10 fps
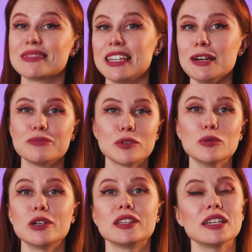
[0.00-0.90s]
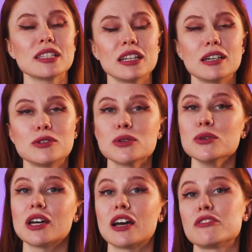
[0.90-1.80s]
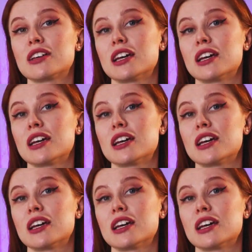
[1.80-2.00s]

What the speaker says: Yeah, you were not allowed to have